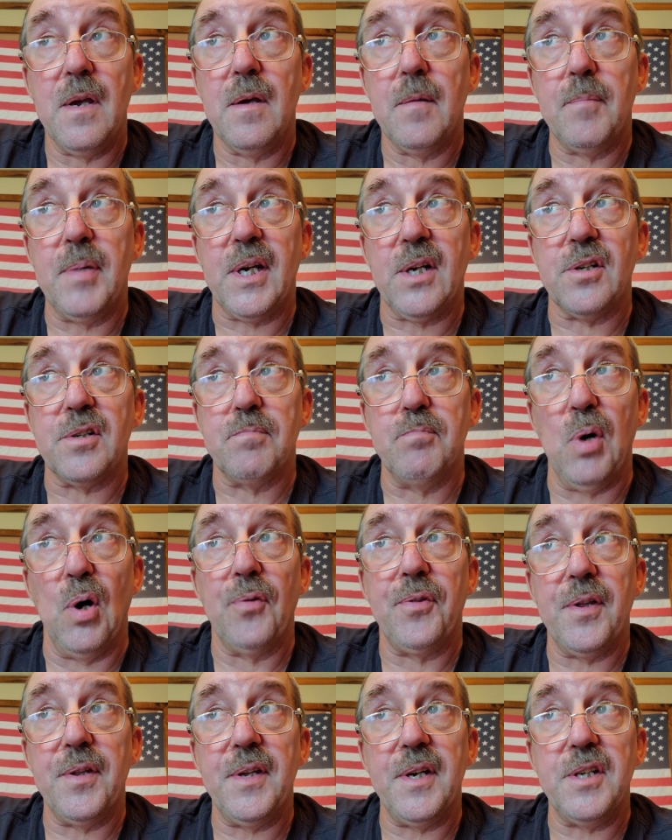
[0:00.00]
Because
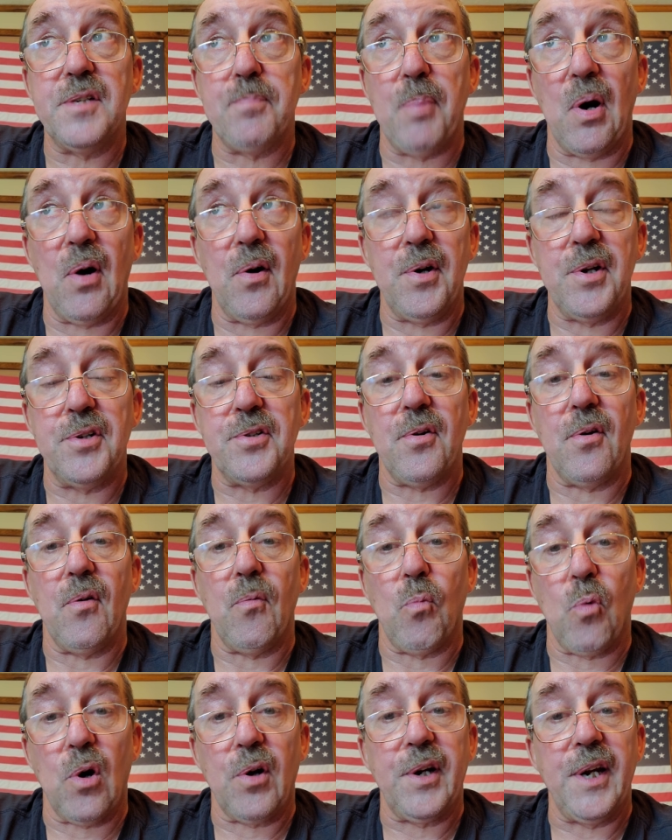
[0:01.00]
both of these parties are
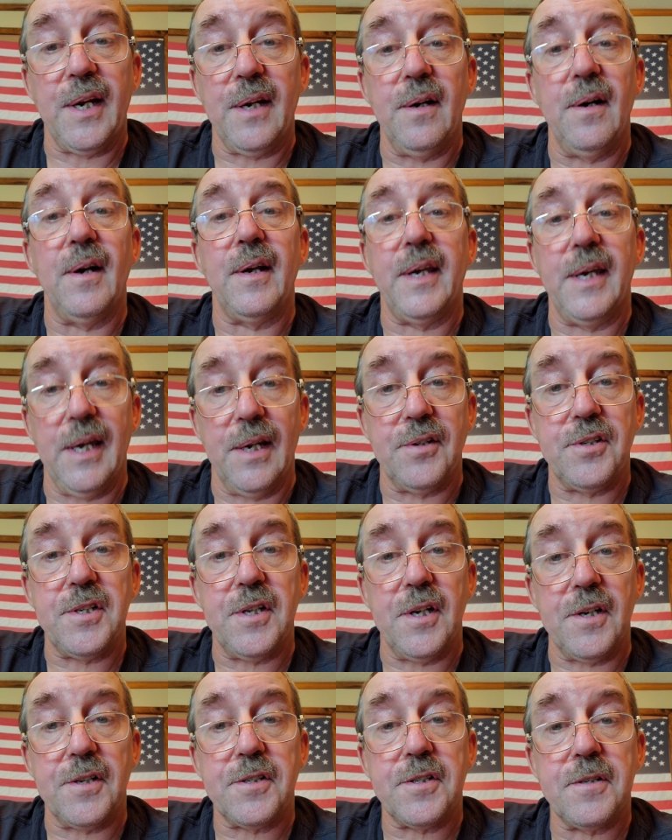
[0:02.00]
working against
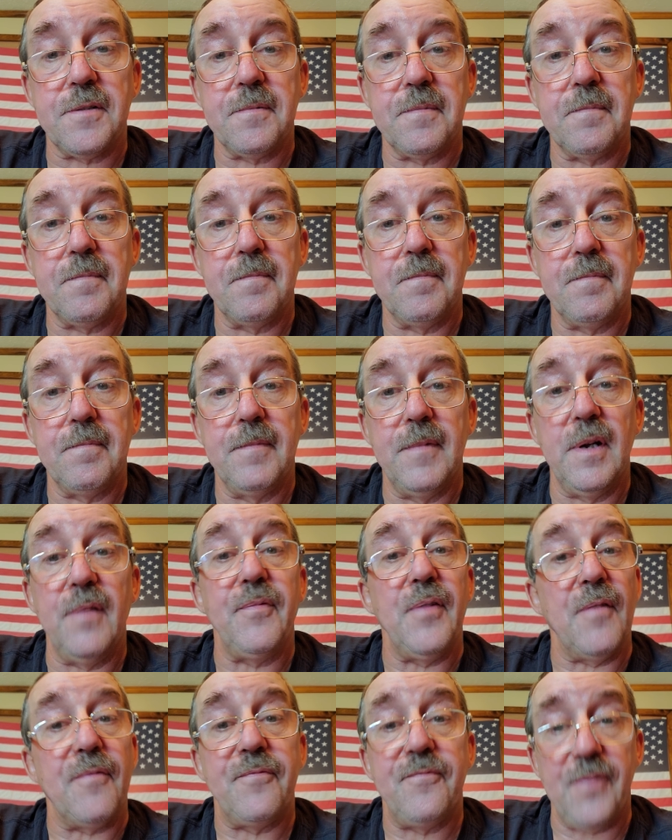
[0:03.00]
us. If
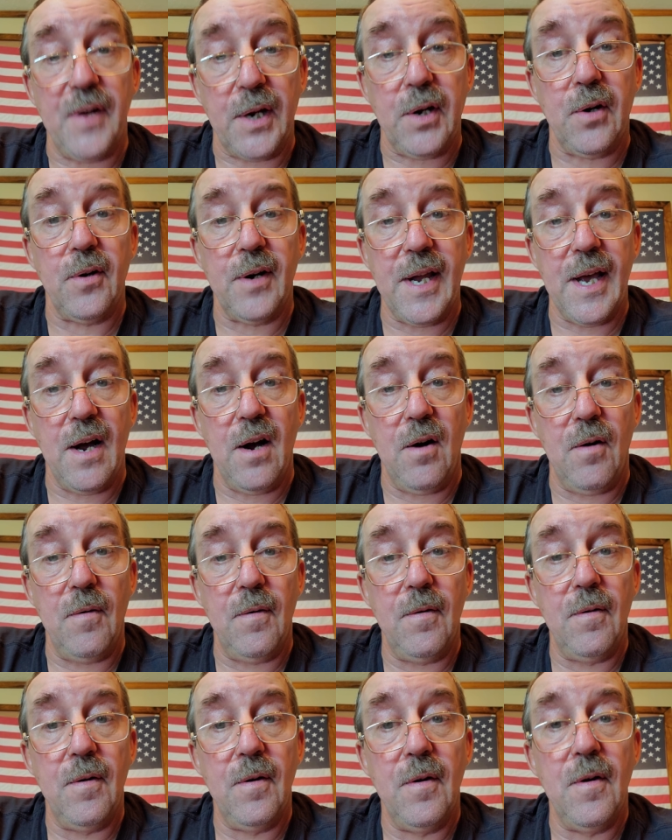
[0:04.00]
you figure it out,
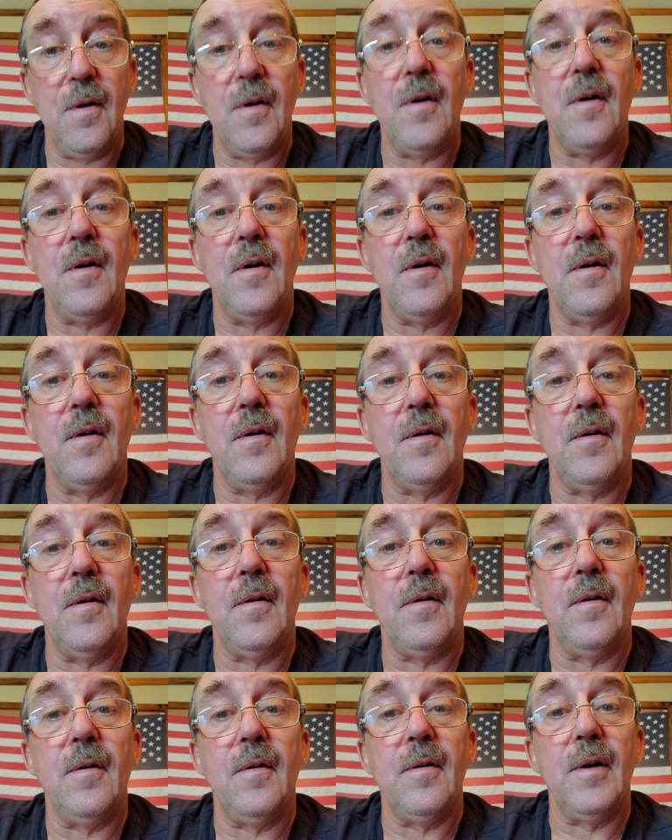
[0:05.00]

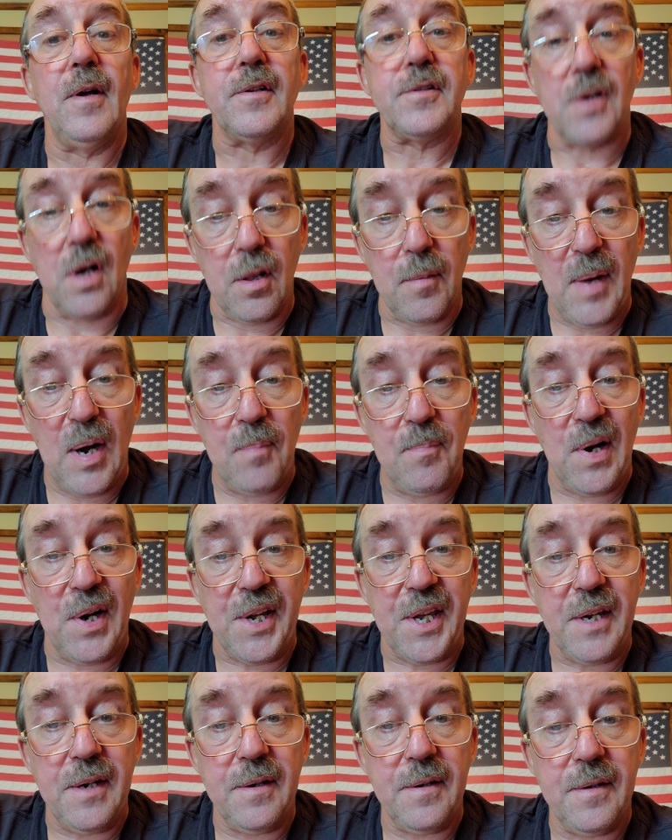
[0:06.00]
it's all about
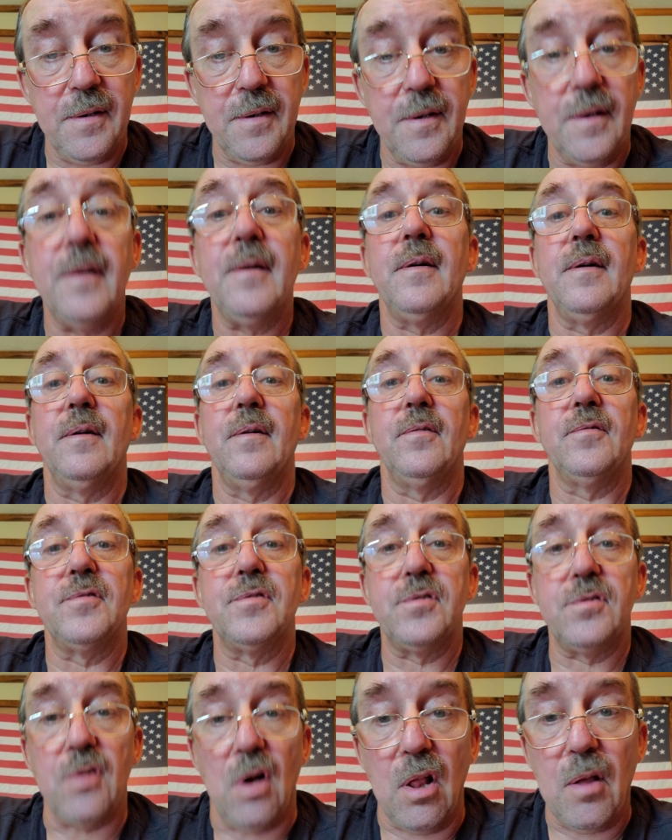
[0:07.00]
money.
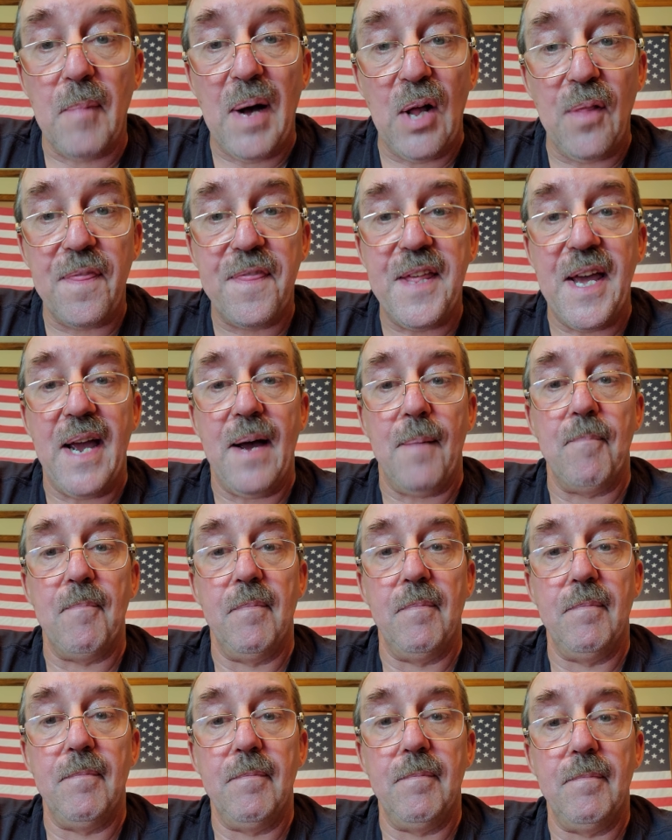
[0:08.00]
It's all about them.
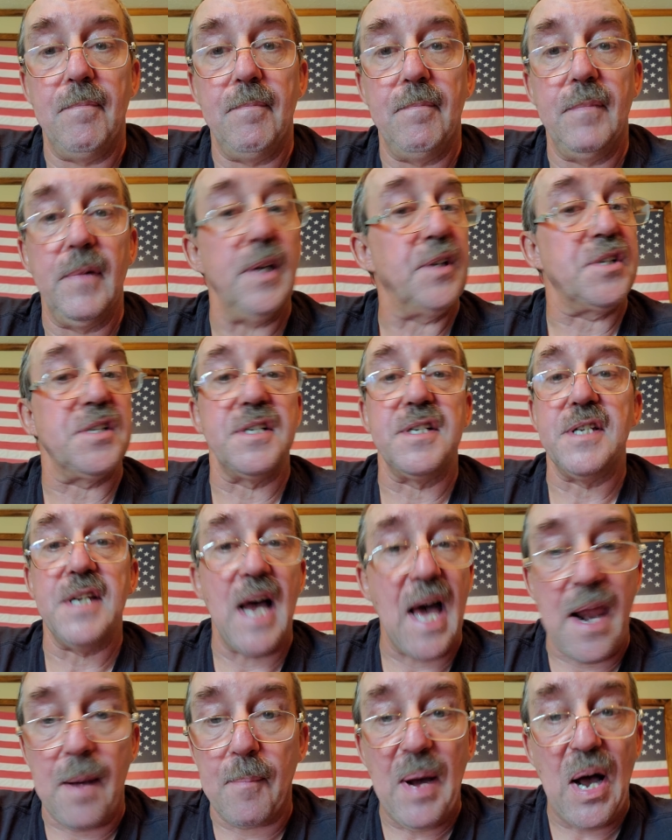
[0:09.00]
It's
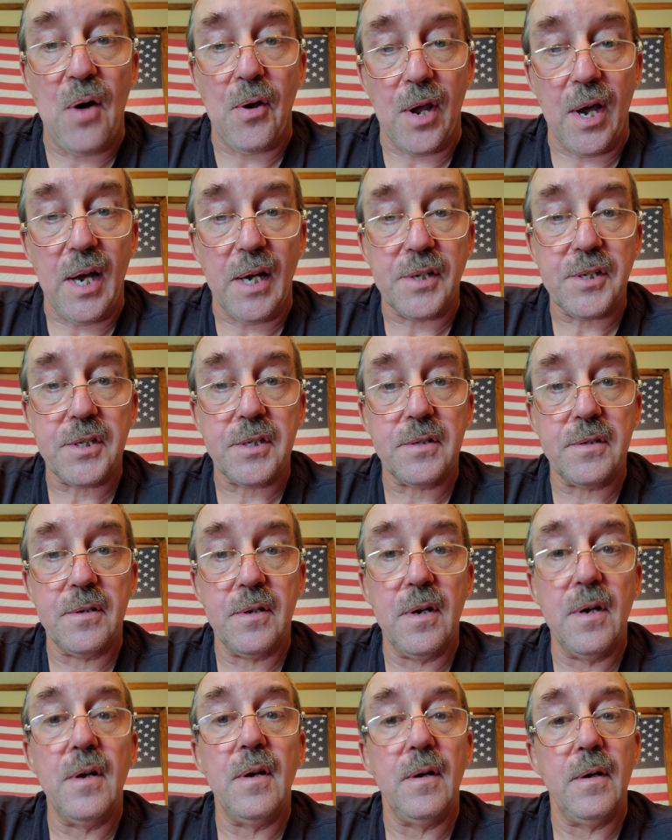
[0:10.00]
not about us.
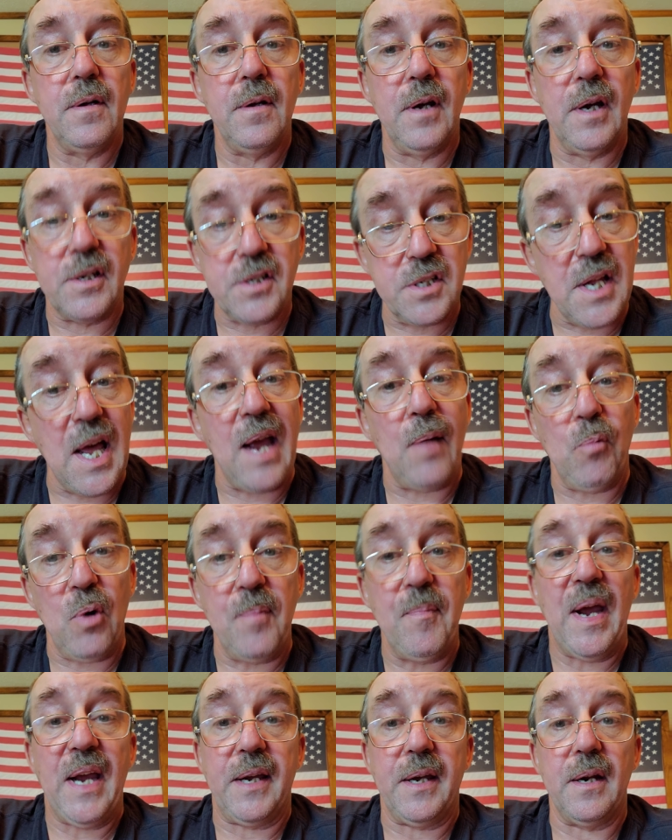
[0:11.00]
It's time we
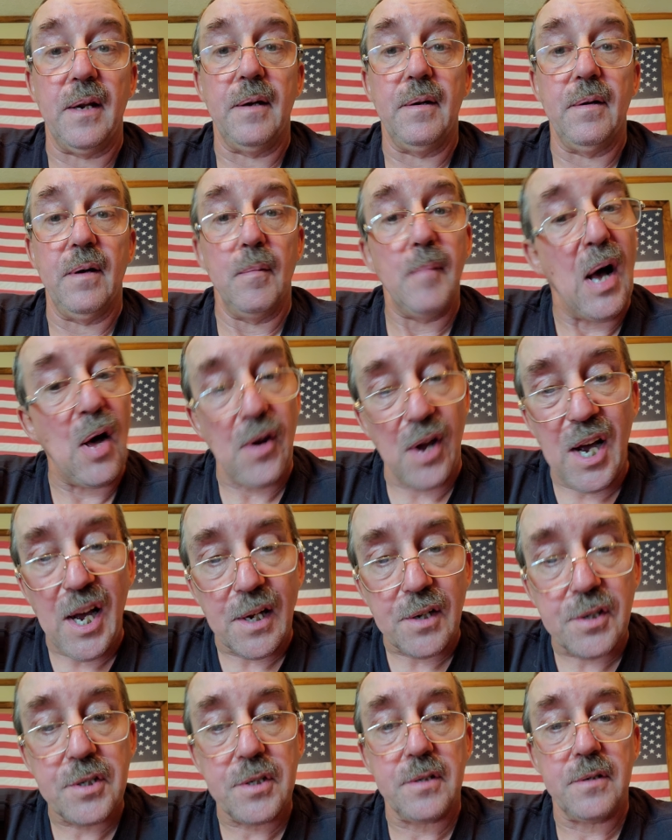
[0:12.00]
make it about
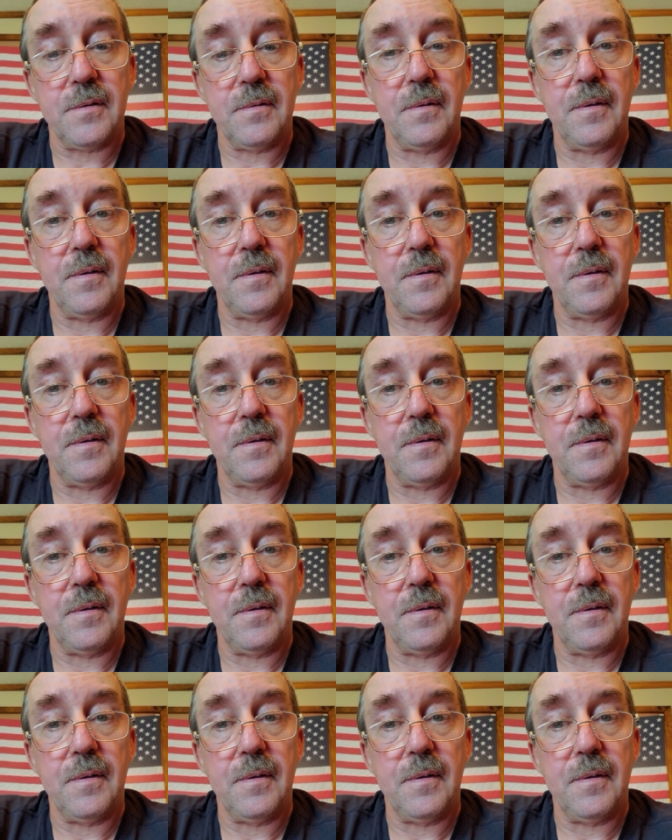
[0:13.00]
us.